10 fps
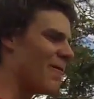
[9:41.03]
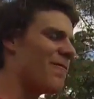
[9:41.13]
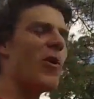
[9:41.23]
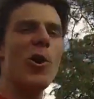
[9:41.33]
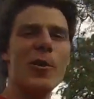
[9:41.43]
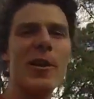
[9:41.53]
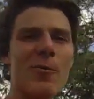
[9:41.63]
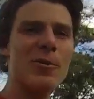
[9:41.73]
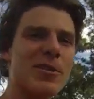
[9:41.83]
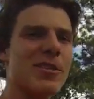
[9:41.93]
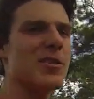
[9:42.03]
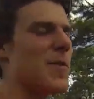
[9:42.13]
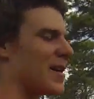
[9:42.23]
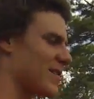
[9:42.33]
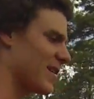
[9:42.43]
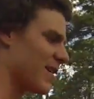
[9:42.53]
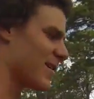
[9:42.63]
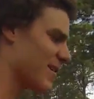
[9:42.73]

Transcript: fall that I wasn't expecting.